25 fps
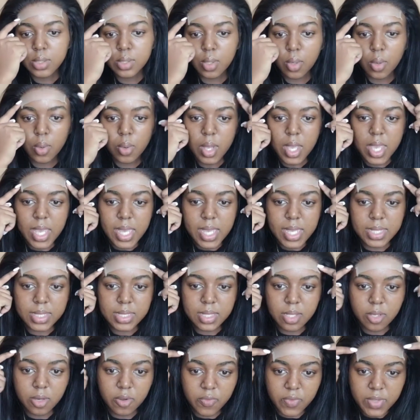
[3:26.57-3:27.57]
So
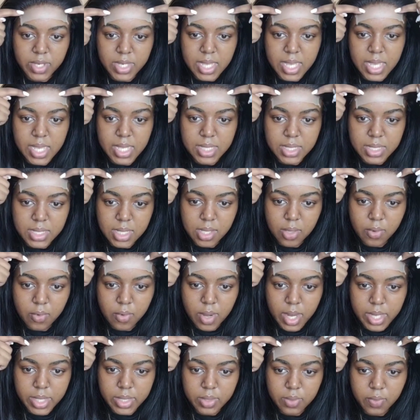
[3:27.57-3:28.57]
instead of it ending
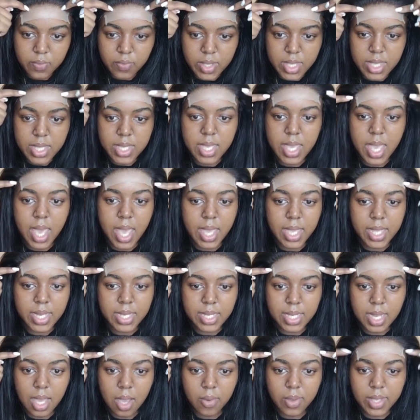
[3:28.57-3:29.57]
right over here,
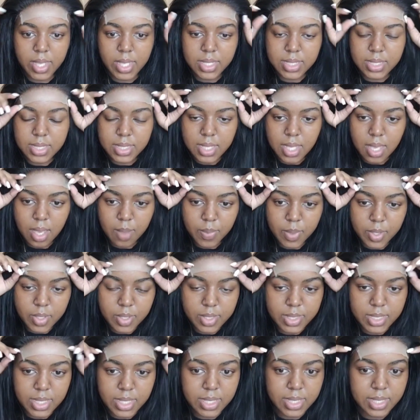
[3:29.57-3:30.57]
it now ends here
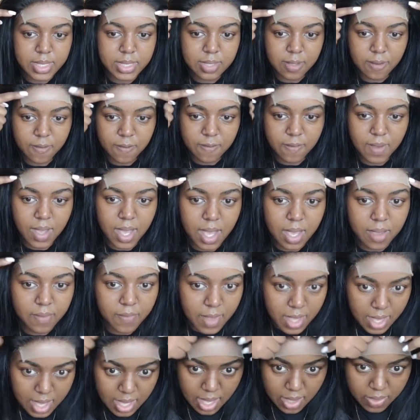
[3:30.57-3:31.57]
because it is 5,
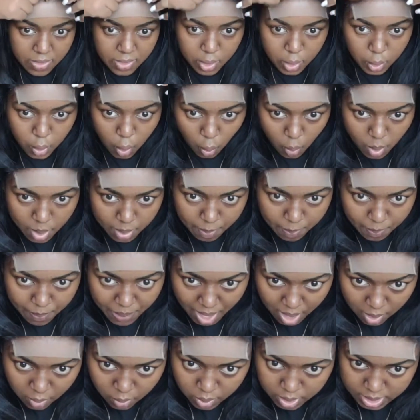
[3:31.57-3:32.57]
and then going
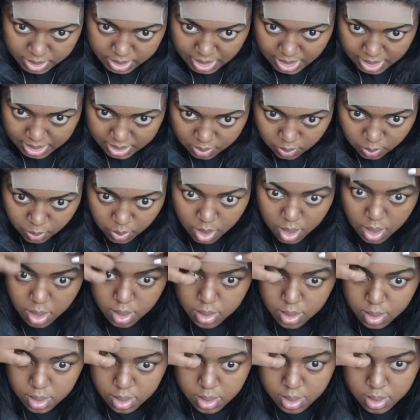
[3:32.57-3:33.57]
backwards as well,
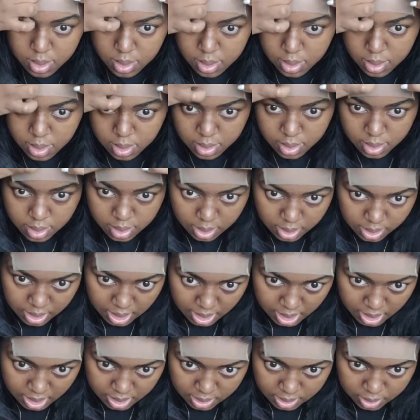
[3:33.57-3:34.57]
it
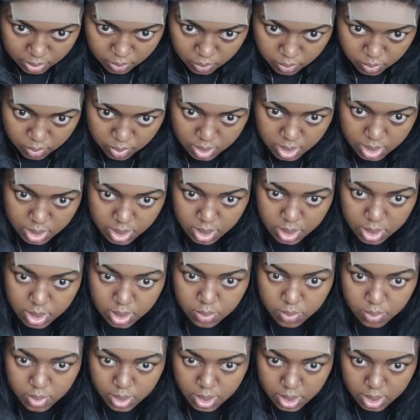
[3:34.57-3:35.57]
ends
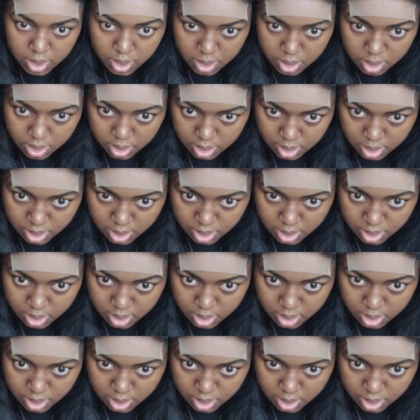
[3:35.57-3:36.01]
really